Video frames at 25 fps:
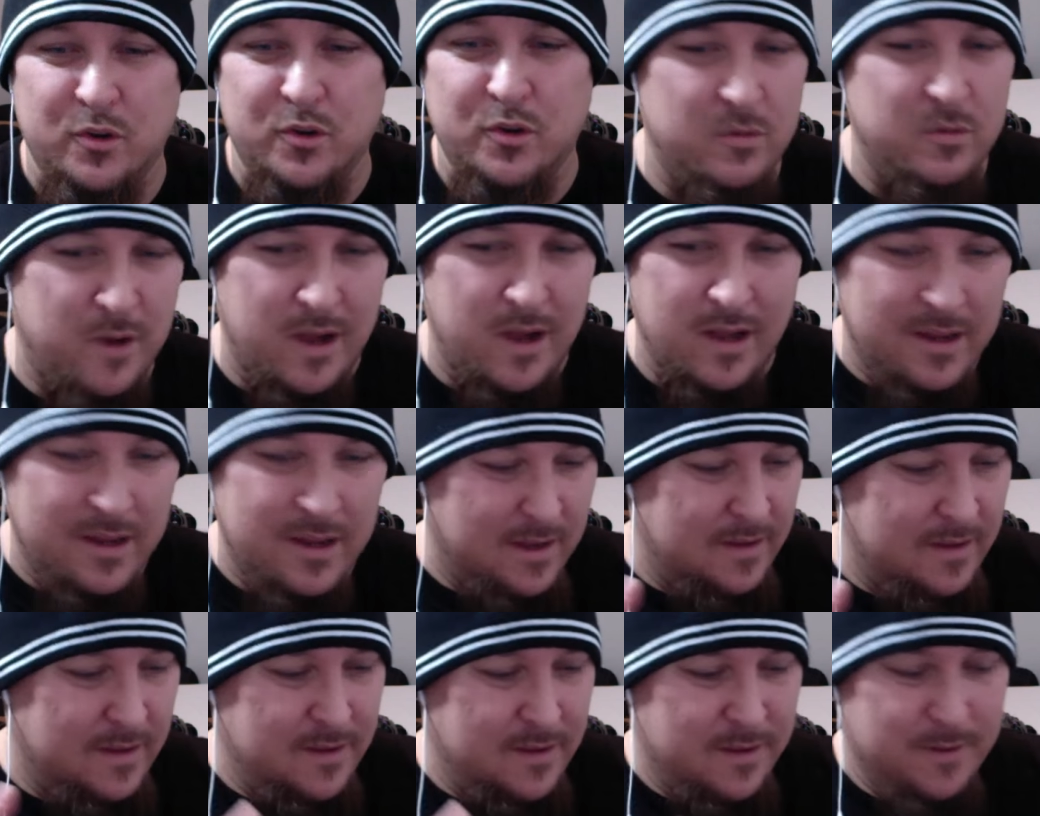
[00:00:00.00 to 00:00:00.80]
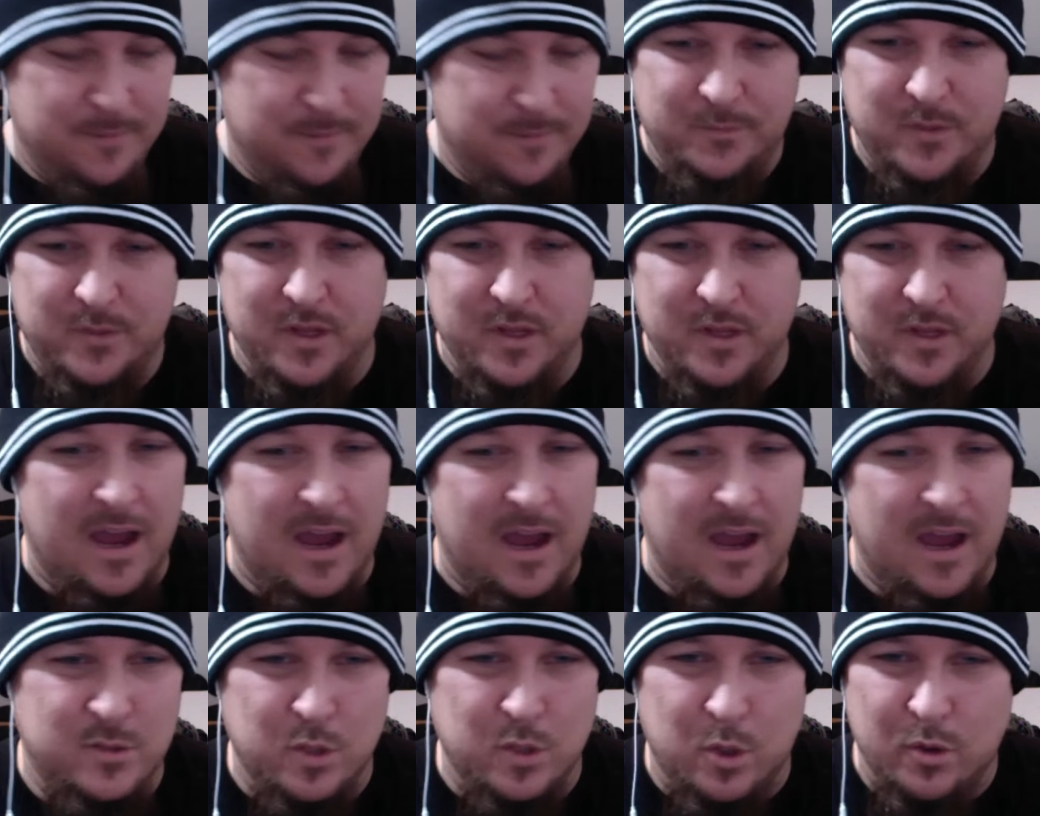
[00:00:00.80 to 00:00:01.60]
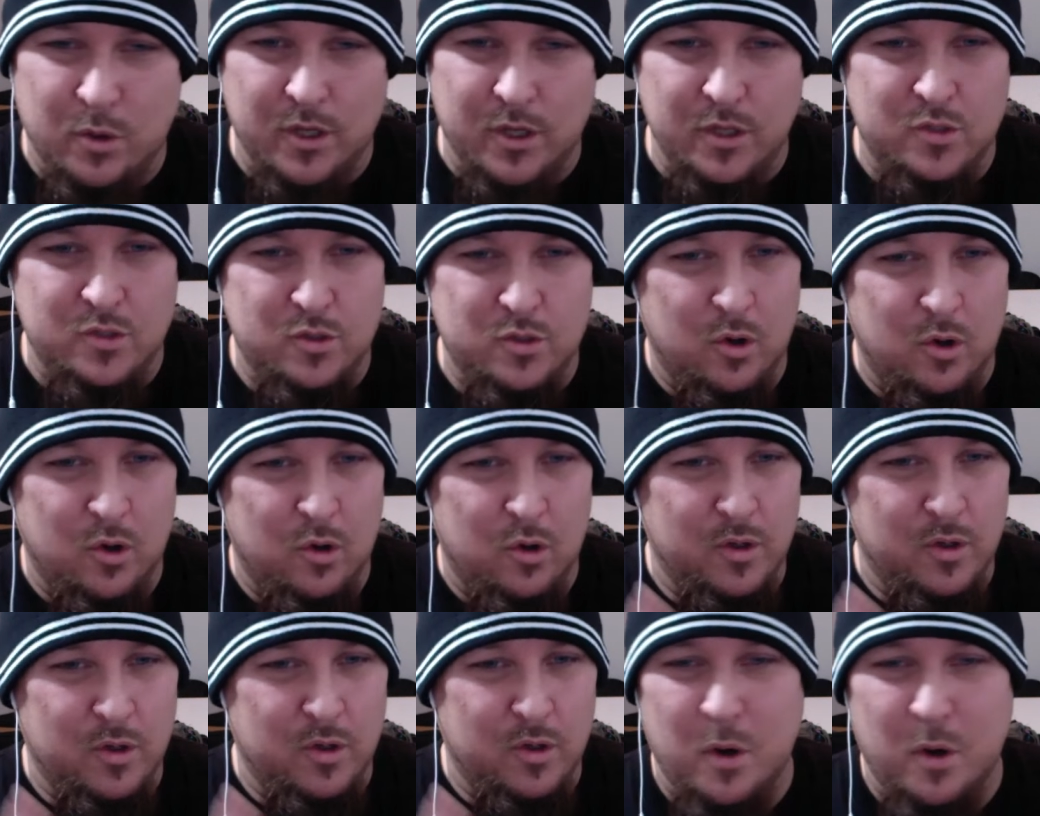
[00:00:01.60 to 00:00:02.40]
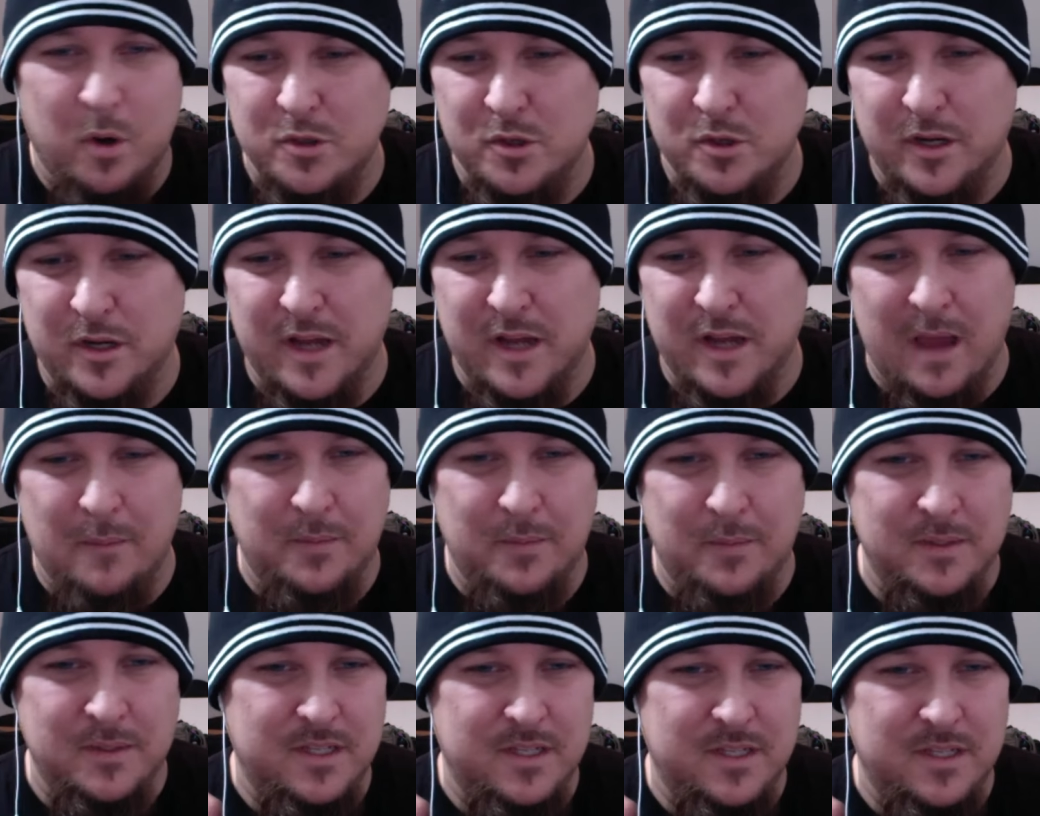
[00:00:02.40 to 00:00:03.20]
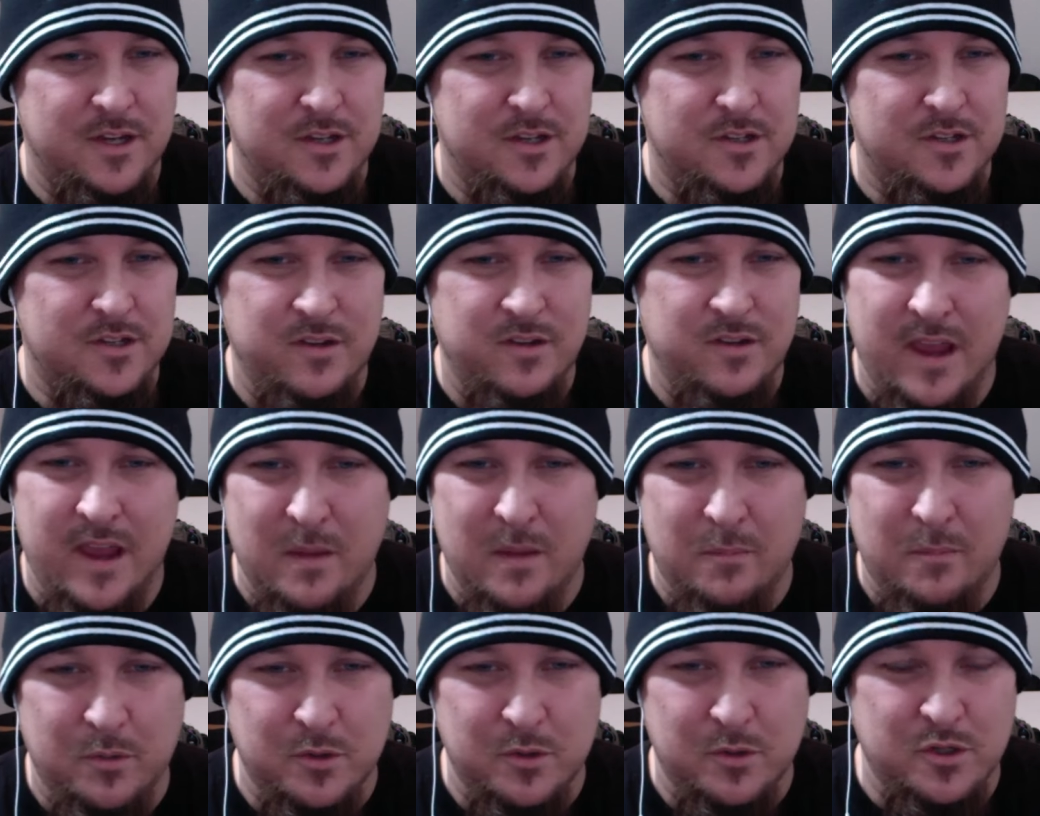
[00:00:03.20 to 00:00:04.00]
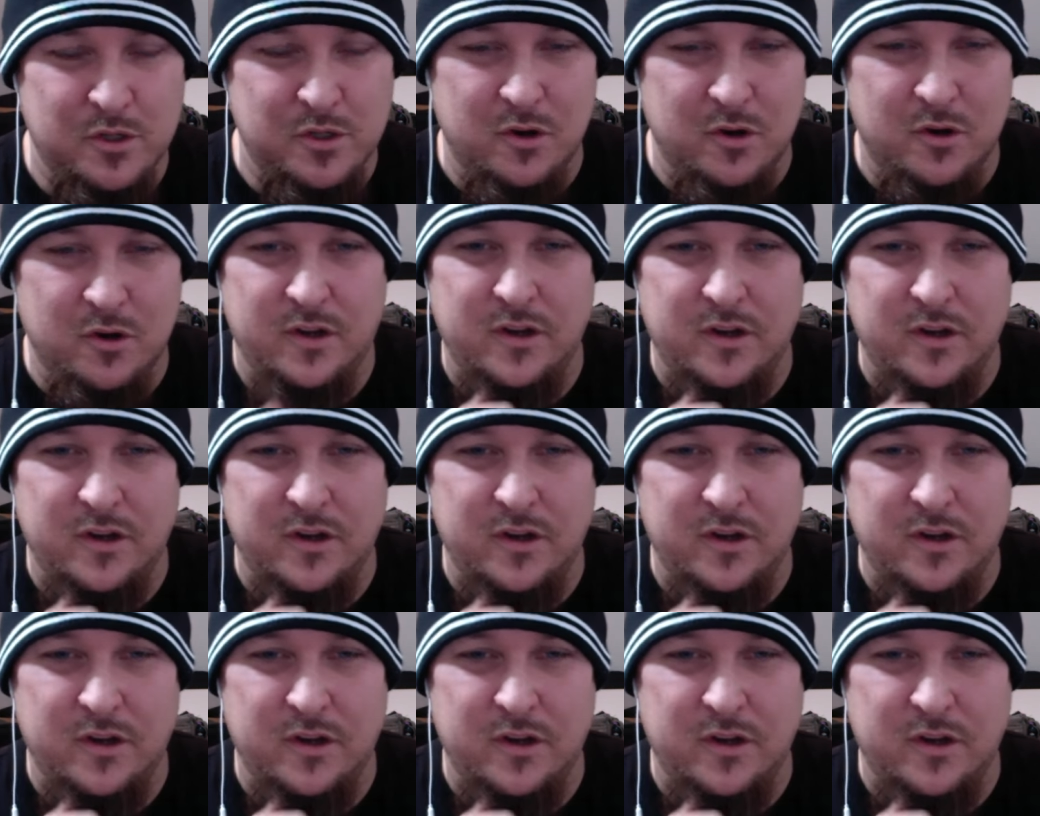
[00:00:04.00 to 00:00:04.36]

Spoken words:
You want ISO control, exposure compensation, aperture.